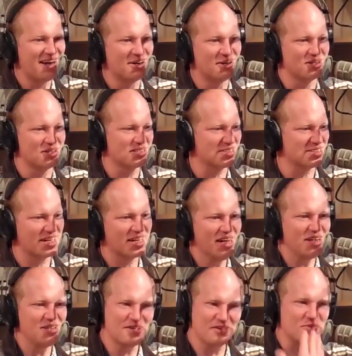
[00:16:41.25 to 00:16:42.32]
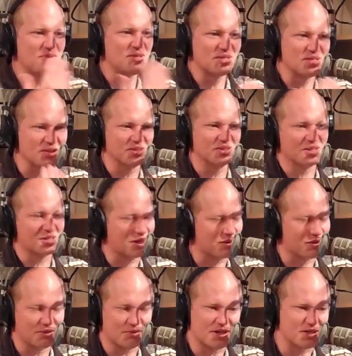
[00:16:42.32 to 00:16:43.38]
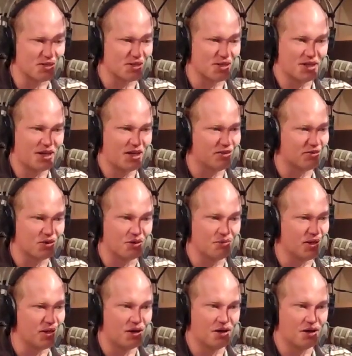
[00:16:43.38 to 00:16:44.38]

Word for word: I know you're just like, you're giving me this look like, oh man, Sunday it's going to be